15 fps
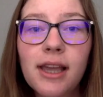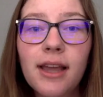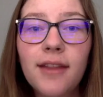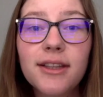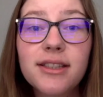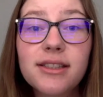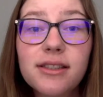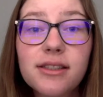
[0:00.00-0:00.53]

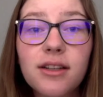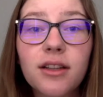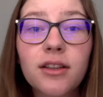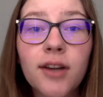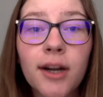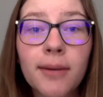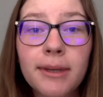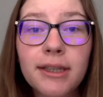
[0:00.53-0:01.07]
This is an
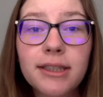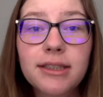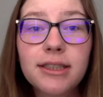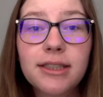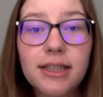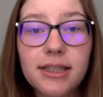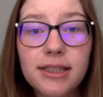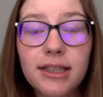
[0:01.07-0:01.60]
alarming
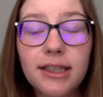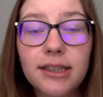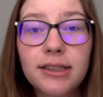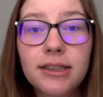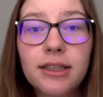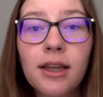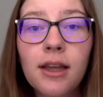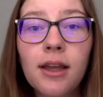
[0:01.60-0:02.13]

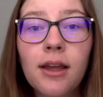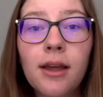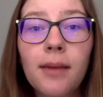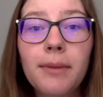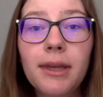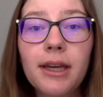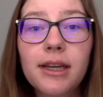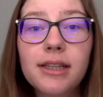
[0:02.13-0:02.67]
statistic
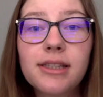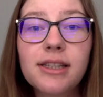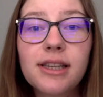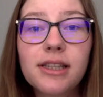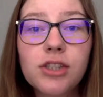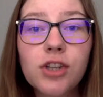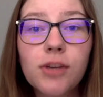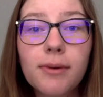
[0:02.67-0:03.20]
because
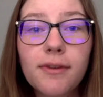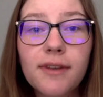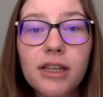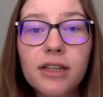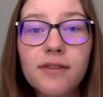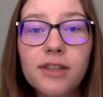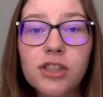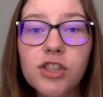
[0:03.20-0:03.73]
this group of
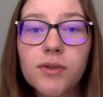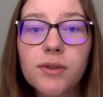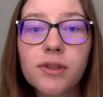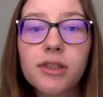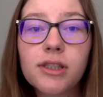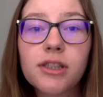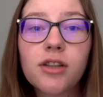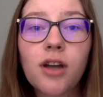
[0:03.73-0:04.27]

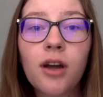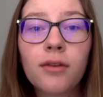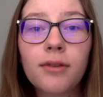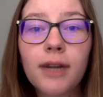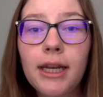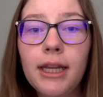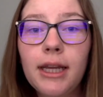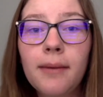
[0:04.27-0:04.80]
individuals is
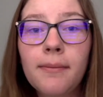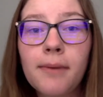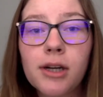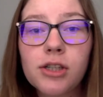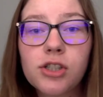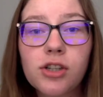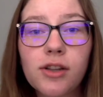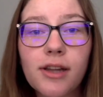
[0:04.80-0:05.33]
already a
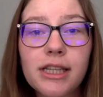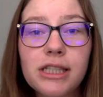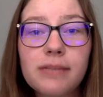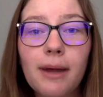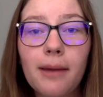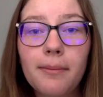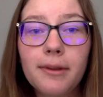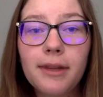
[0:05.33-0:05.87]
marginalized
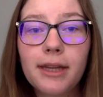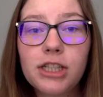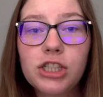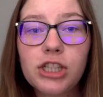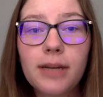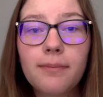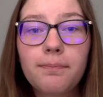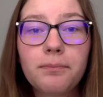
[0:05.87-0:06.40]

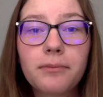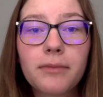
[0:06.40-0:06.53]
population.